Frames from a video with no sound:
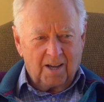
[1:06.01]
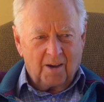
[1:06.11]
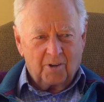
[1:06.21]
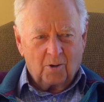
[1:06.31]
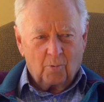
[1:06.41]

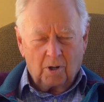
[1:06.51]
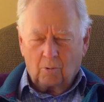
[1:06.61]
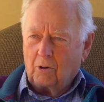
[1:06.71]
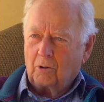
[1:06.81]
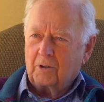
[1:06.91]
having a
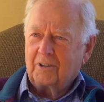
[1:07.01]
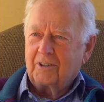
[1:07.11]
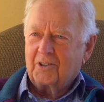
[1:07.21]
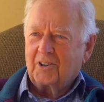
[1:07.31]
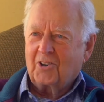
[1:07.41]
railroad
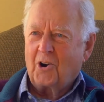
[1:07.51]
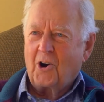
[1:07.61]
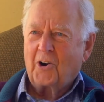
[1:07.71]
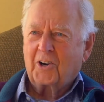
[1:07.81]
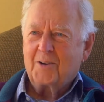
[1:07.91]

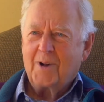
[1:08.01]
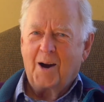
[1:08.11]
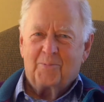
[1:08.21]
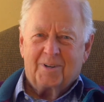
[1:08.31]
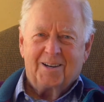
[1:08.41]
car come up.